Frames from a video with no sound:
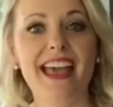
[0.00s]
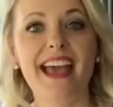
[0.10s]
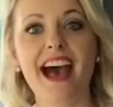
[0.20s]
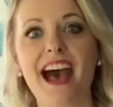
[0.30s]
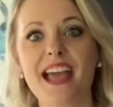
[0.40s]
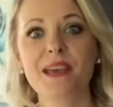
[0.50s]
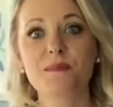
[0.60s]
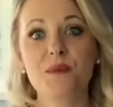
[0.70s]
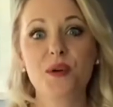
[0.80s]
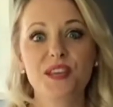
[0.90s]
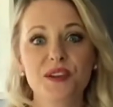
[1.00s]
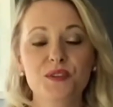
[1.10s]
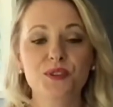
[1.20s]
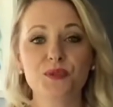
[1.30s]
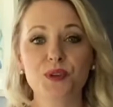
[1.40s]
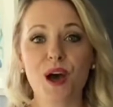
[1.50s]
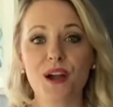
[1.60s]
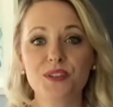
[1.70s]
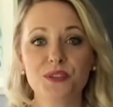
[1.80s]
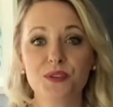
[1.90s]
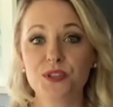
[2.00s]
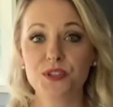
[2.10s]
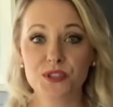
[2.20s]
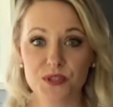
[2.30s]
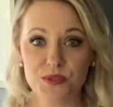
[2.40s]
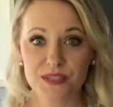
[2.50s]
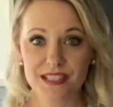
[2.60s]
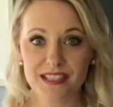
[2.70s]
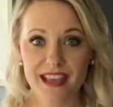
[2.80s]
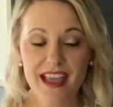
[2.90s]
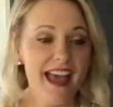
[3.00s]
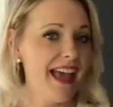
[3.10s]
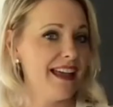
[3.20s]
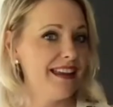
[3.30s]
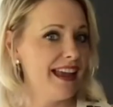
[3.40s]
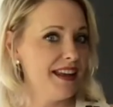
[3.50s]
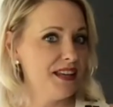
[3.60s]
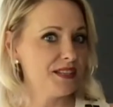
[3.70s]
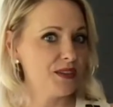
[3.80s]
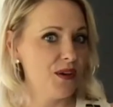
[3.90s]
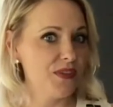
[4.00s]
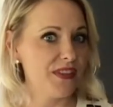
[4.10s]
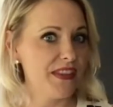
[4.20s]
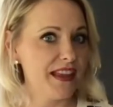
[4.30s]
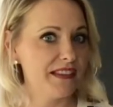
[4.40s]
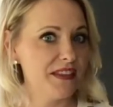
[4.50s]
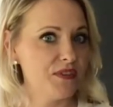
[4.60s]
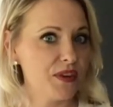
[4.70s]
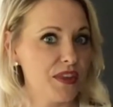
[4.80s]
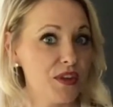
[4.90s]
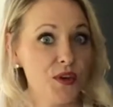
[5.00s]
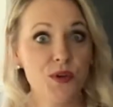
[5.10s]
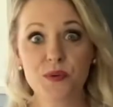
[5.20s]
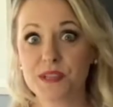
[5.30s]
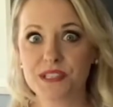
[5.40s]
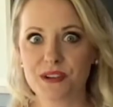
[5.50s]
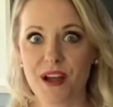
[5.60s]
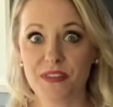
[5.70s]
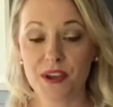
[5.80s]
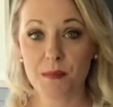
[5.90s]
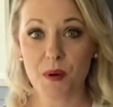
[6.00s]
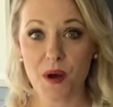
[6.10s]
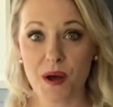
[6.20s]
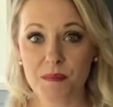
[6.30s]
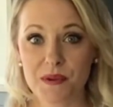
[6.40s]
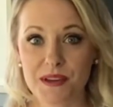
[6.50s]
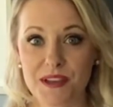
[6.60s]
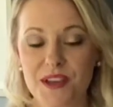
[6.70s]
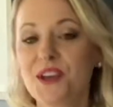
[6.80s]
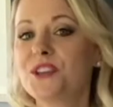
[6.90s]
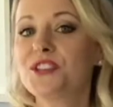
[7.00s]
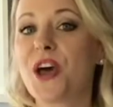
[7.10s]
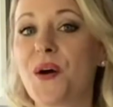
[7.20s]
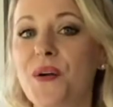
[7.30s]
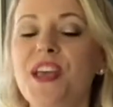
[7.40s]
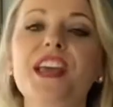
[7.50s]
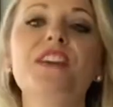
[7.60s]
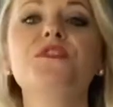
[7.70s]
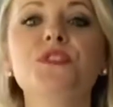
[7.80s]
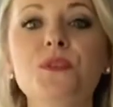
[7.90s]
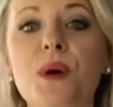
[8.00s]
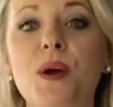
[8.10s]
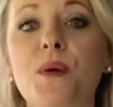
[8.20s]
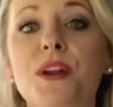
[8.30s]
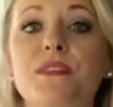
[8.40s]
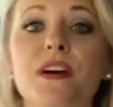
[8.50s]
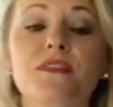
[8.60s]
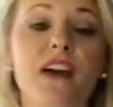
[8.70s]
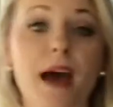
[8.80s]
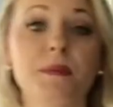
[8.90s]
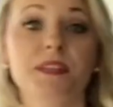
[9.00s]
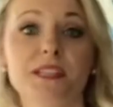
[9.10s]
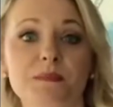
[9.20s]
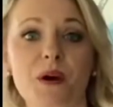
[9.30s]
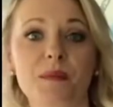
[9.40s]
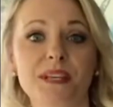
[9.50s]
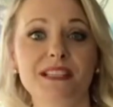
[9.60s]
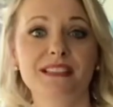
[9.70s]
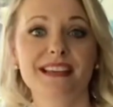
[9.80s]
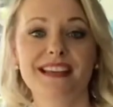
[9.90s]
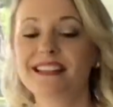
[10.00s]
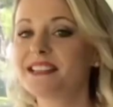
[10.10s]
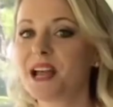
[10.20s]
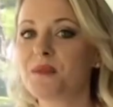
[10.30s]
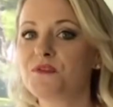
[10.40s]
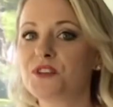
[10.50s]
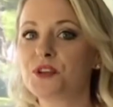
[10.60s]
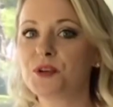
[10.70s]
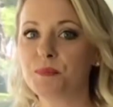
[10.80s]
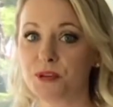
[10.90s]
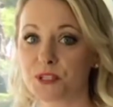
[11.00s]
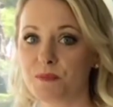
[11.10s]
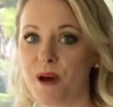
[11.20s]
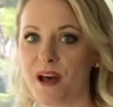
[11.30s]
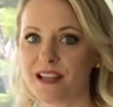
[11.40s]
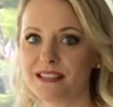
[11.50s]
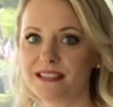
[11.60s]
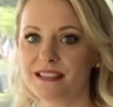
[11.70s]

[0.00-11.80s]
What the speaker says: I am here to talk to the students and any adult that they live with who is not their mom. So, if you are one of our fabulous mommies, it's time for you to push pause